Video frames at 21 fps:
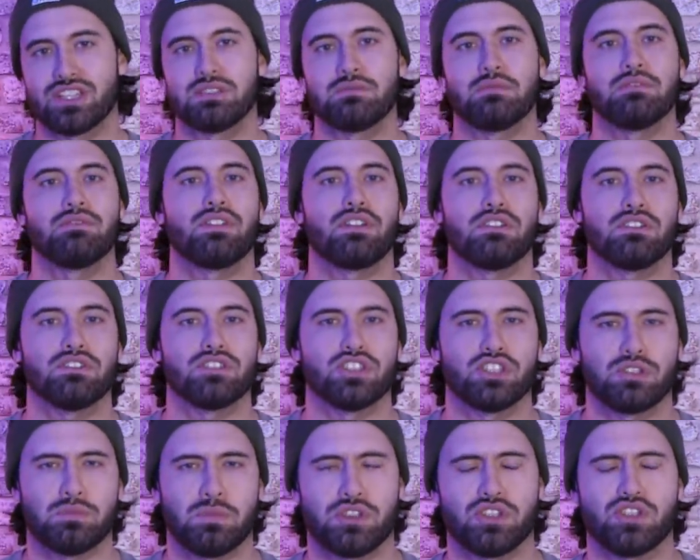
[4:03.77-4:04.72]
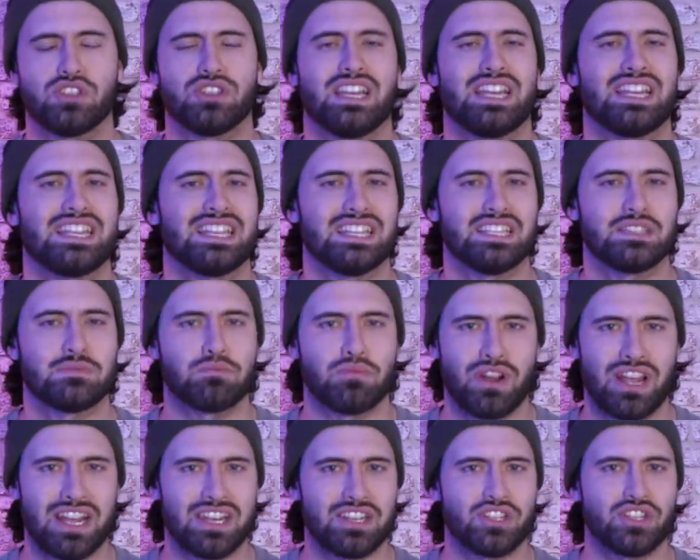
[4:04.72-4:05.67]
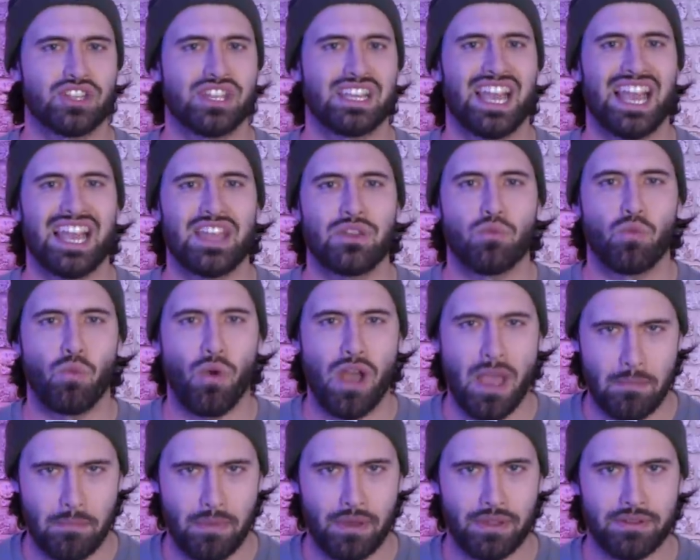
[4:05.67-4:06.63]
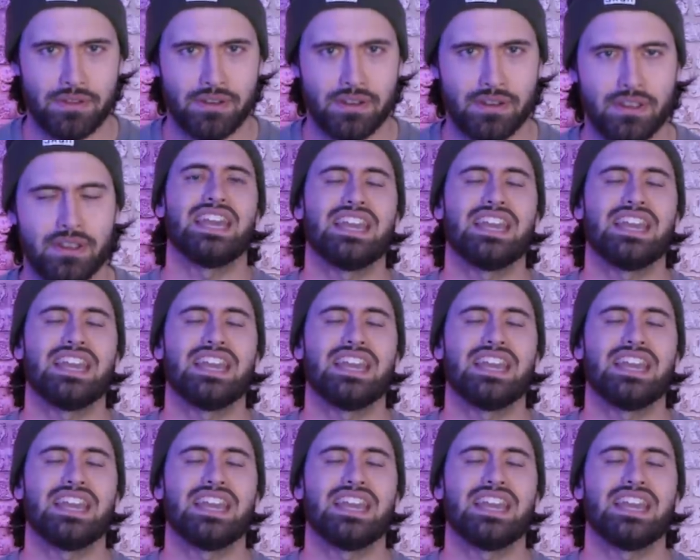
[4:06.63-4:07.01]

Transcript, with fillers: He's been very suspicious and he is brandishing a weapon.